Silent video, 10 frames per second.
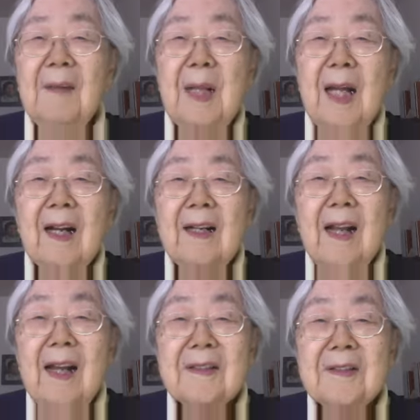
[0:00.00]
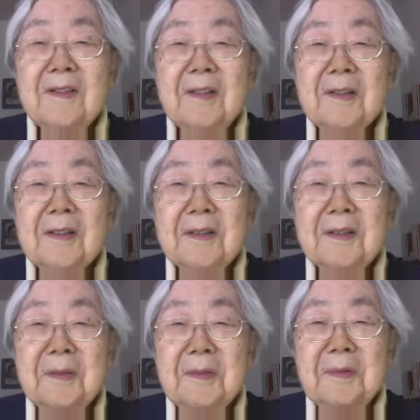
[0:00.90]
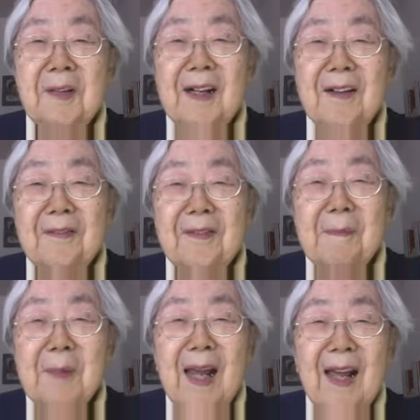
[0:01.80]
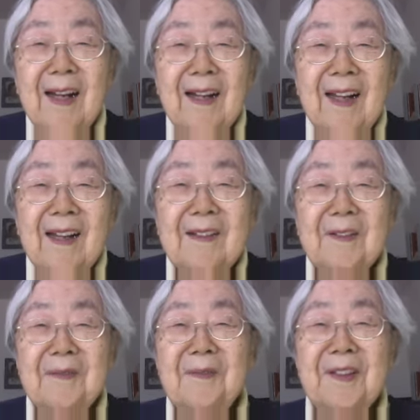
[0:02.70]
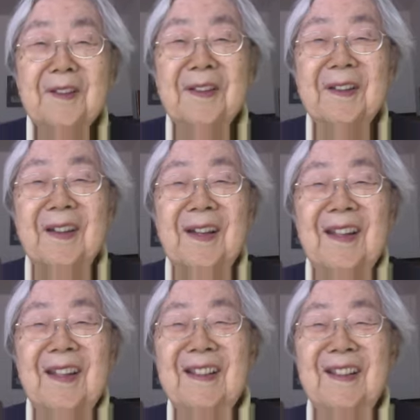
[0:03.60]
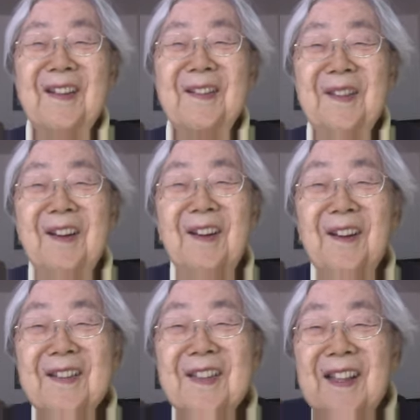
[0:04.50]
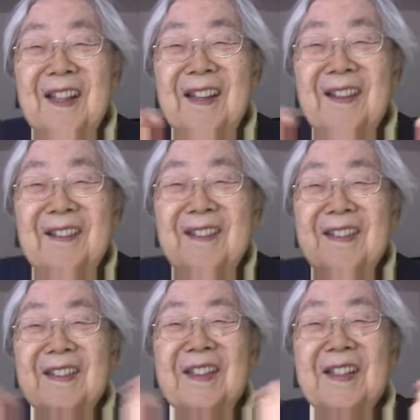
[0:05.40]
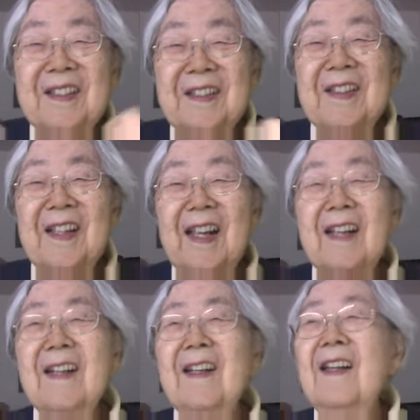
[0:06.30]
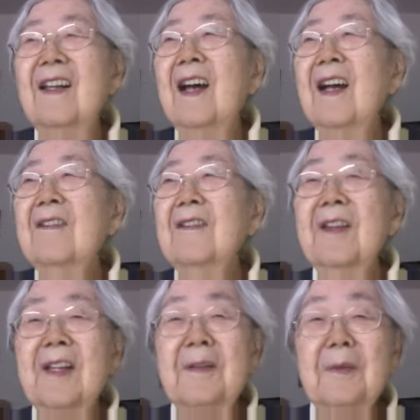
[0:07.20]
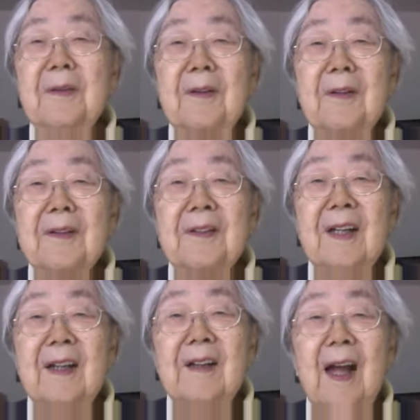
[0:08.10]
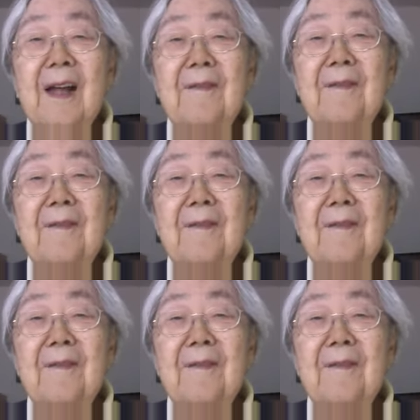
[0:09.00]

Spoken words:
not a nationalist, so right off the bat, I don't feel, we're all together and this and that. I don't think we're all together. I'm